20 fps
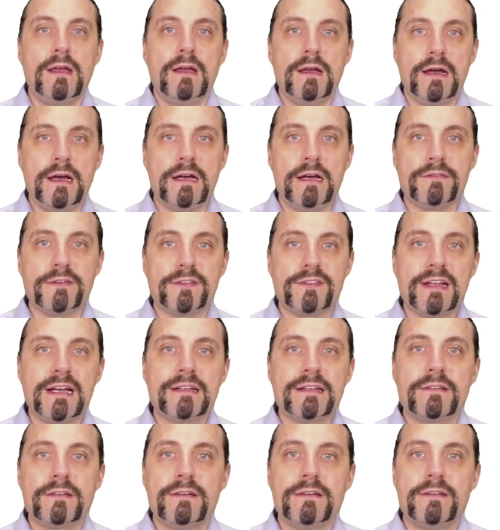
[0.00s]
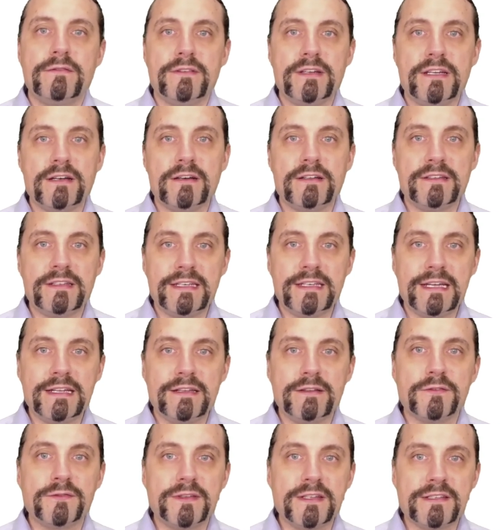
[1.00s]
And with that, we are at the
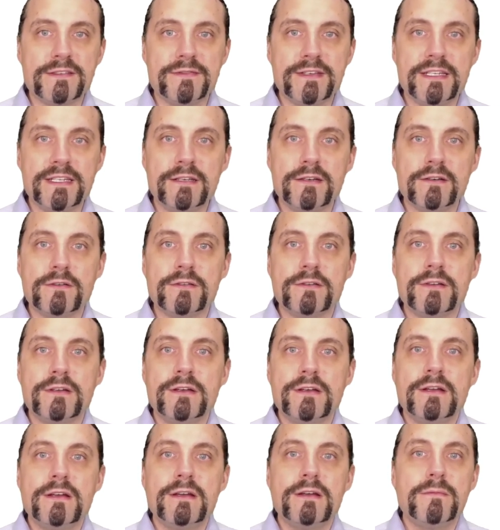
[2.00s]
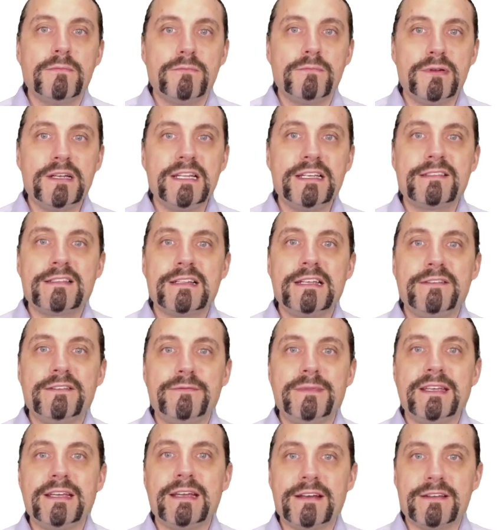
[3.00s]
end of this video. Please leave
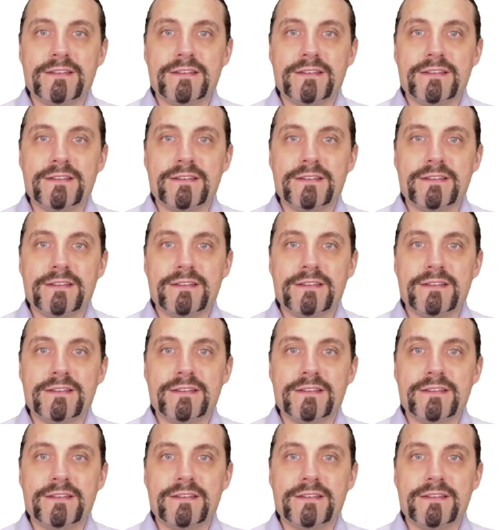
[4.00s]
me a